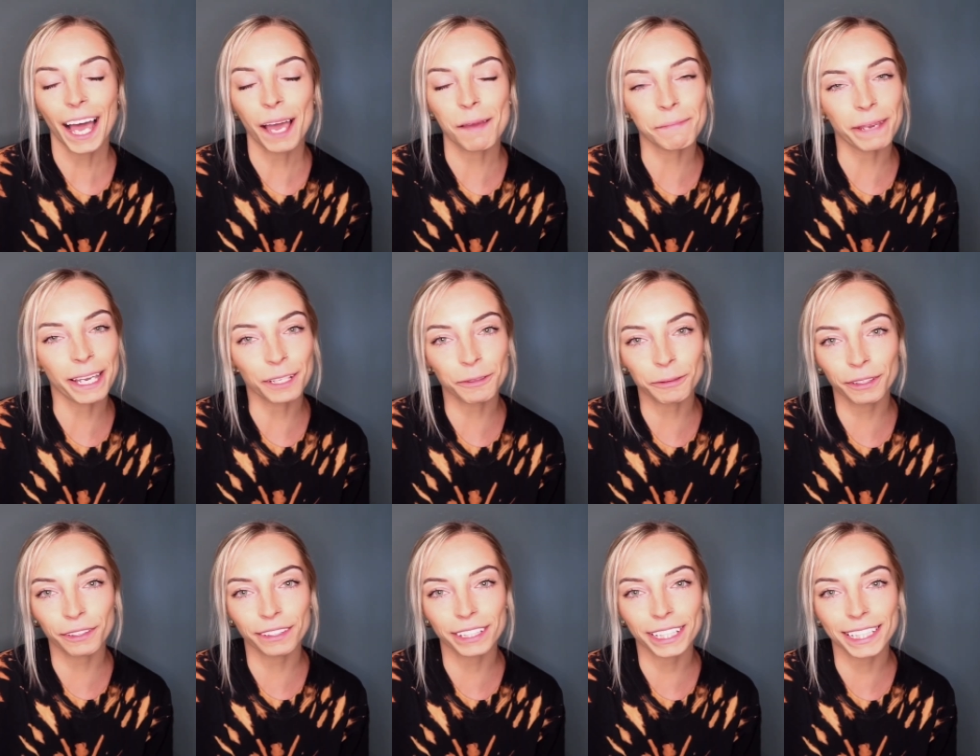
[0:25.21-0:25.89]
I made
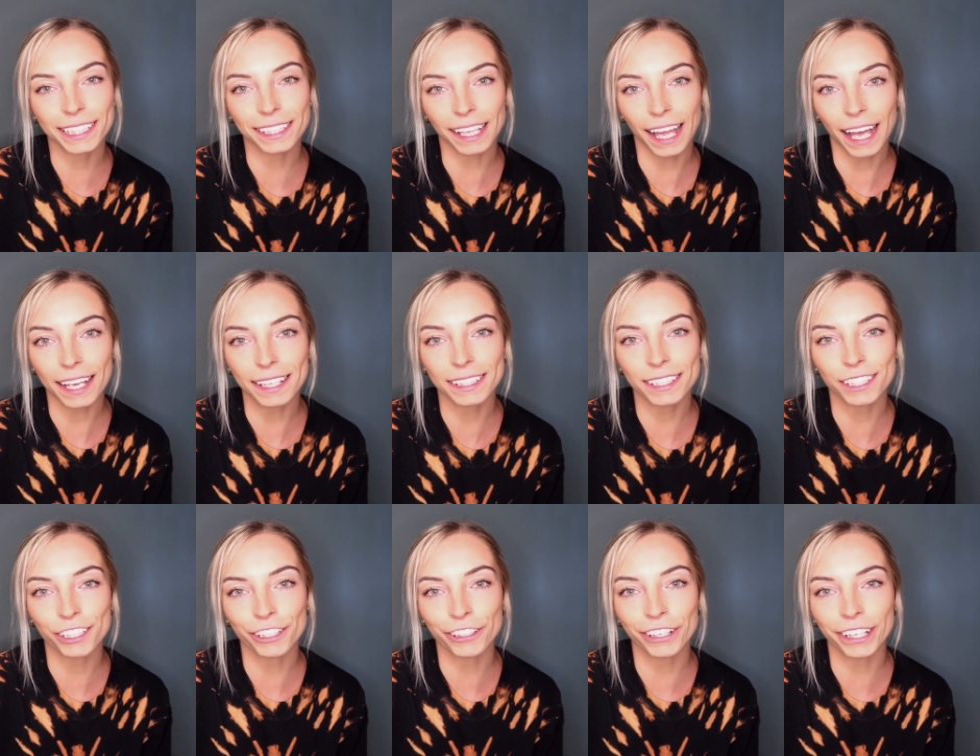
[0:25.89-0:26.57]
one of these
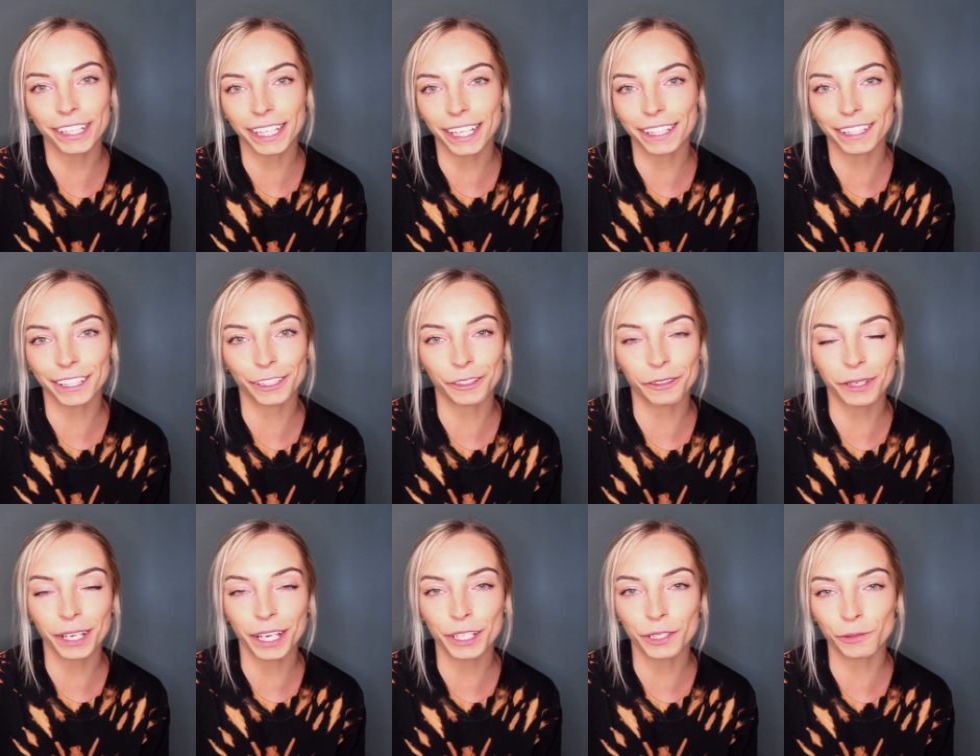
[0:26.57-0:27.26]
last year and I think
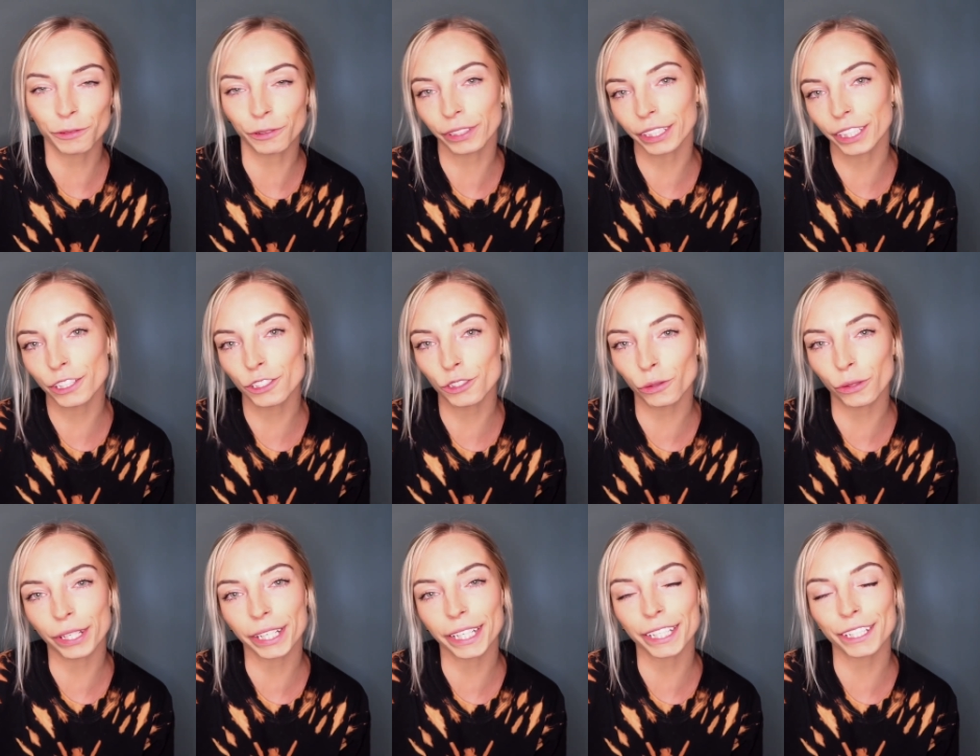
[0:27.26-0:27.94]
you guys really
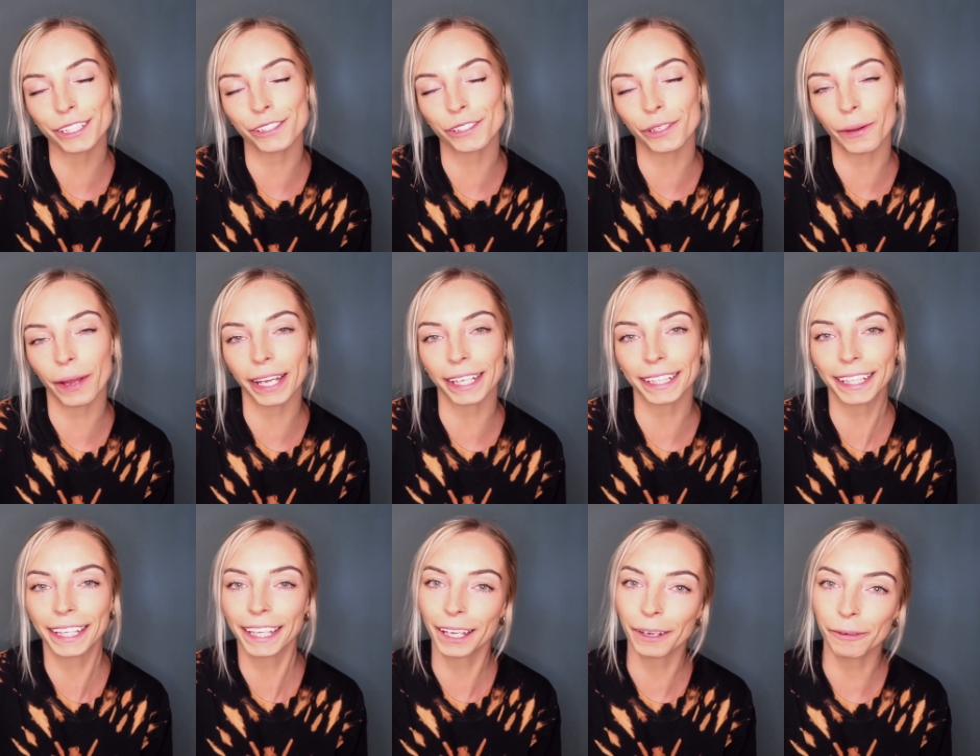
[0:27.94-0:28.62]
enjoyed it so I
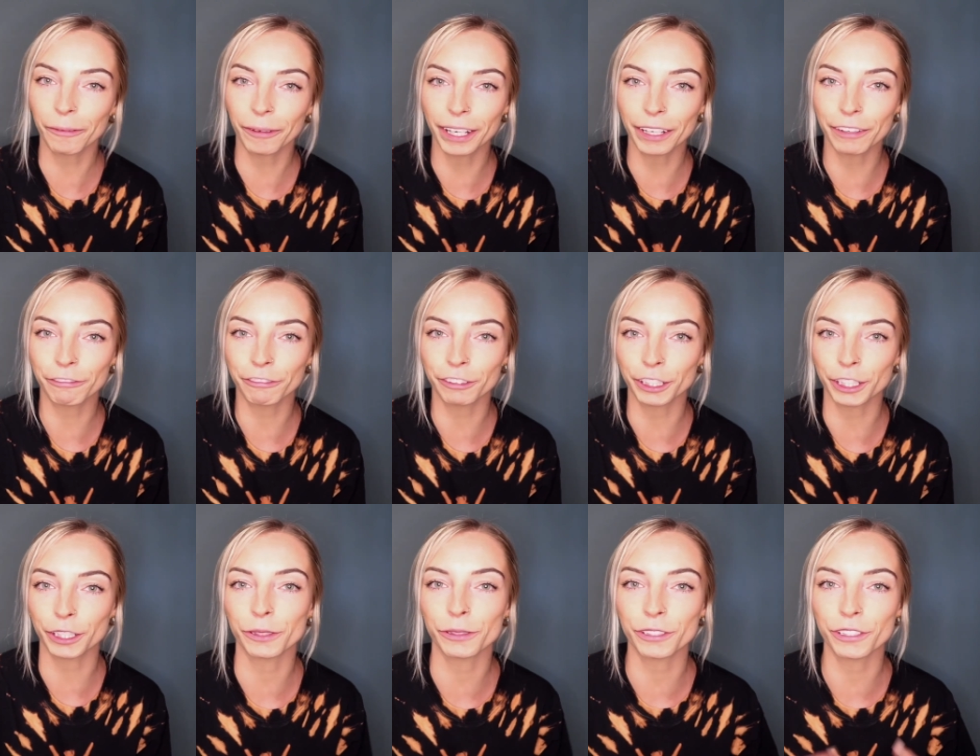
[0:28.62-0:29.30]
can't wait for
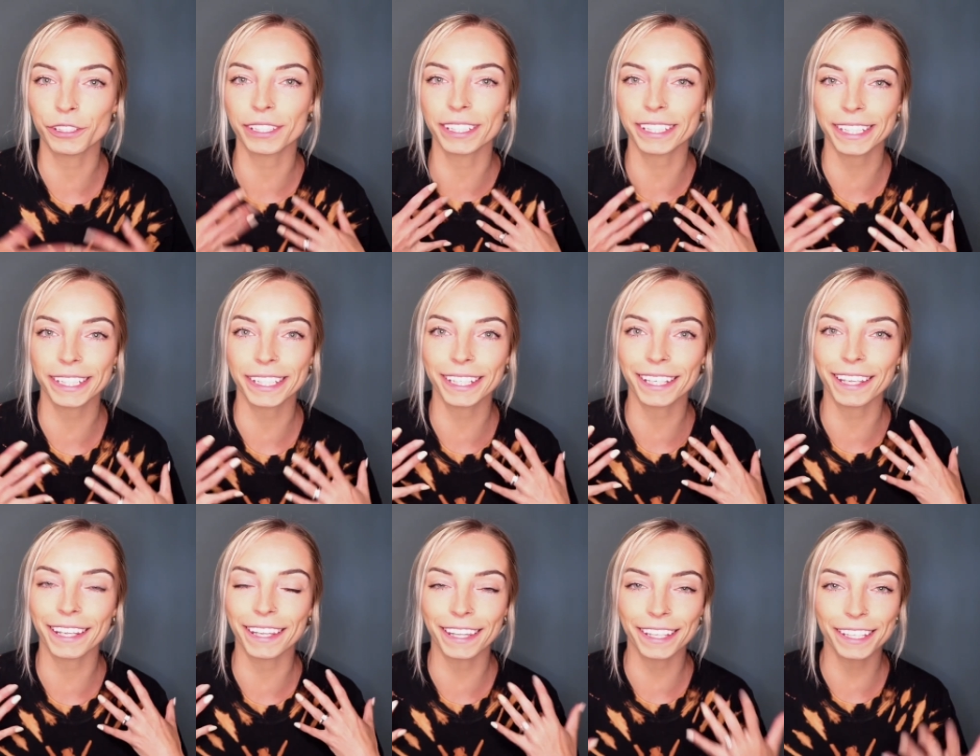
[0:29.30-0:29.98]
you to see
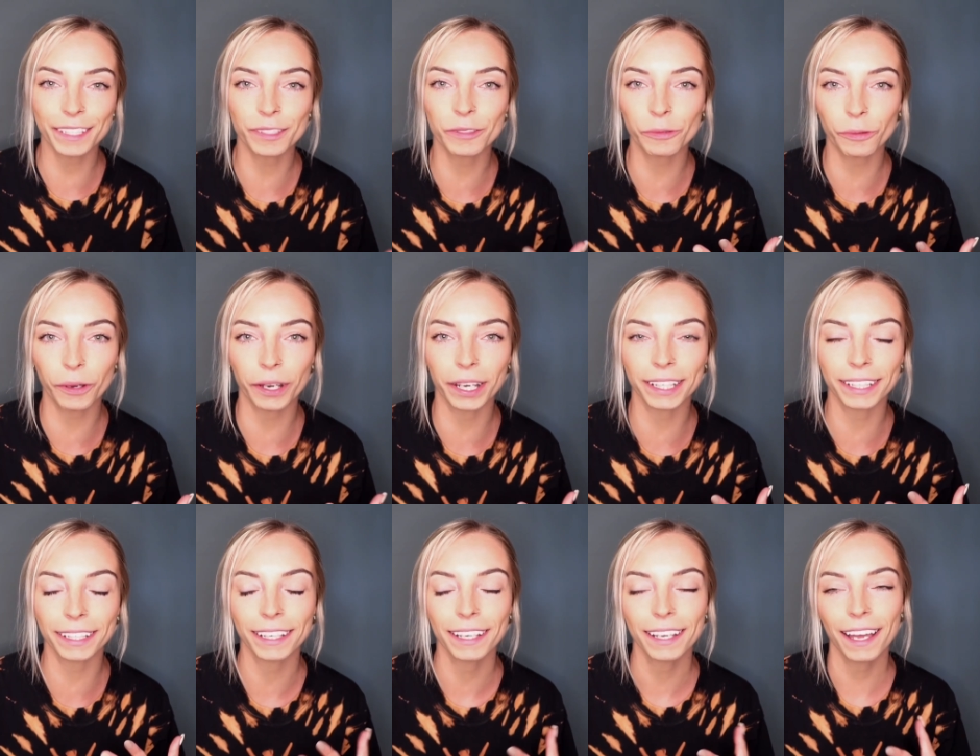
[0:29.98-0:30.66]
this one.